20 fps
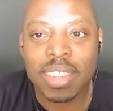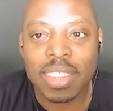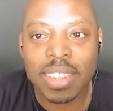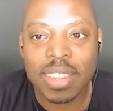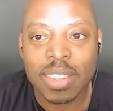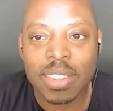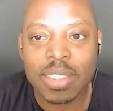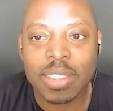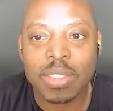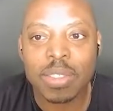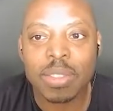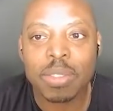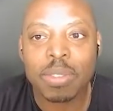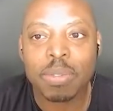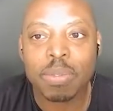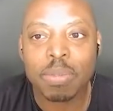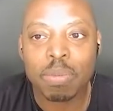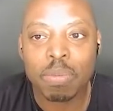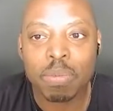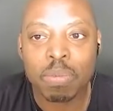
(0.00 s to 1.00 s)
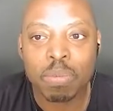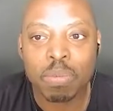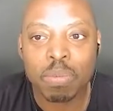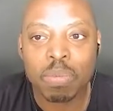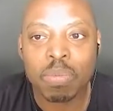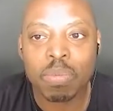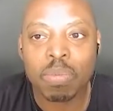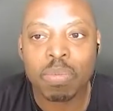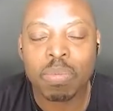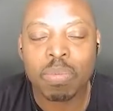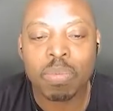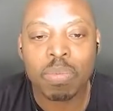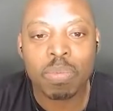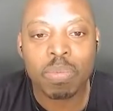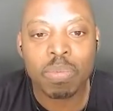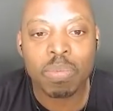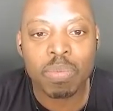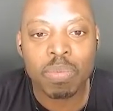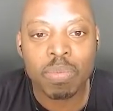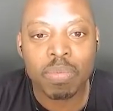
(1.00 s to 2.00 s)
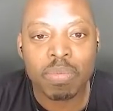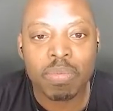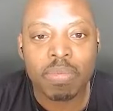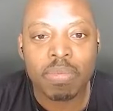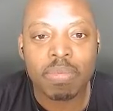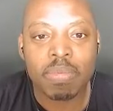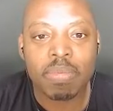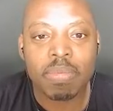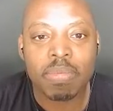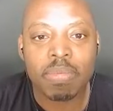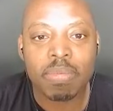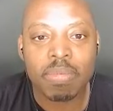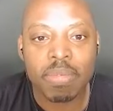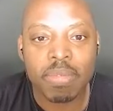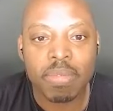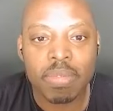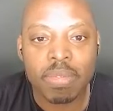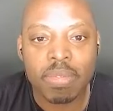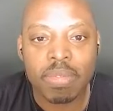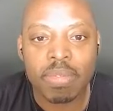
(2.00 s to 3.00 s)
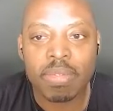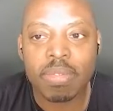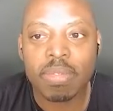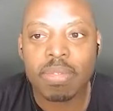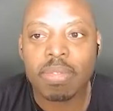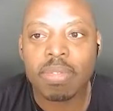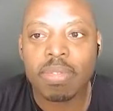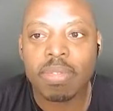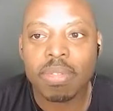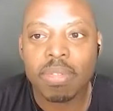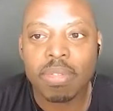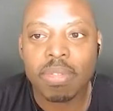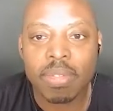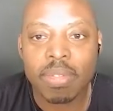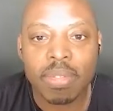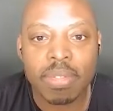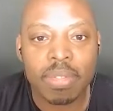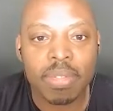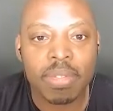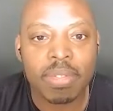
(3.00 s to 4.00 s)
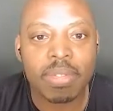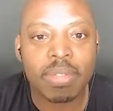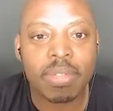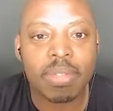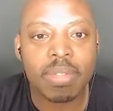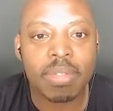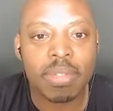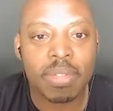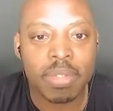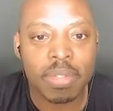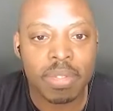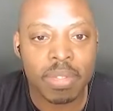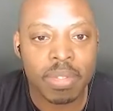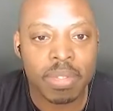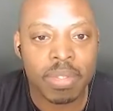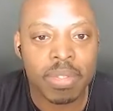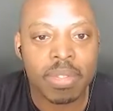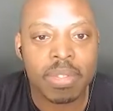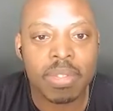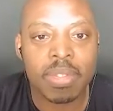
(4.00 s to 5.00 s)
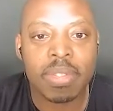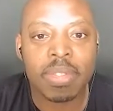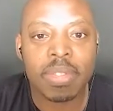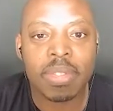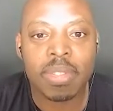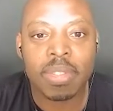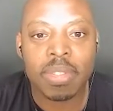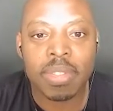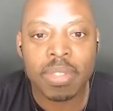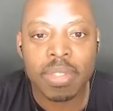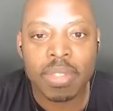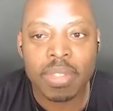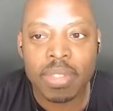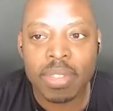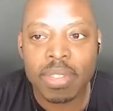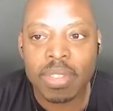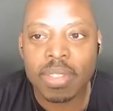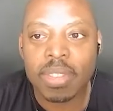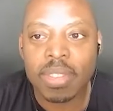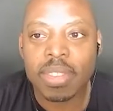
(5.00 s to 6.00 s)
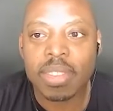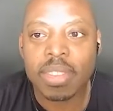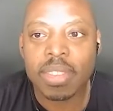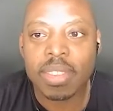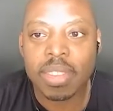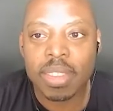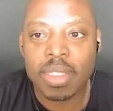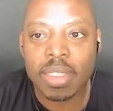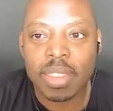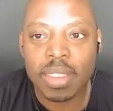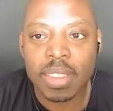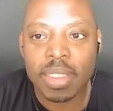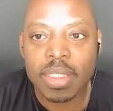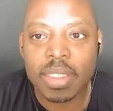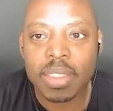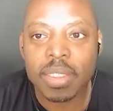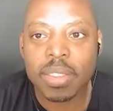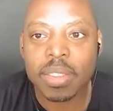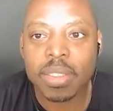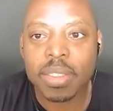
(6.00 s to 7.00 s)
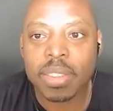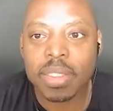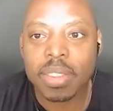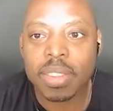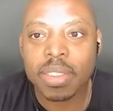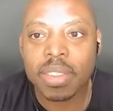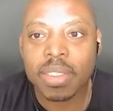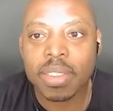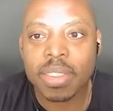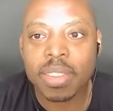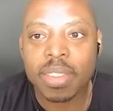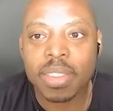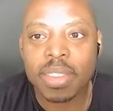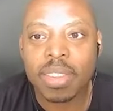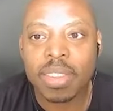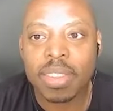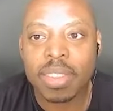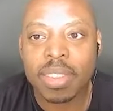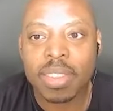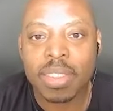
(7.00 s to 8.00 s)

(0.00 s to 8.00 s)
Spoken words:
(not speaking)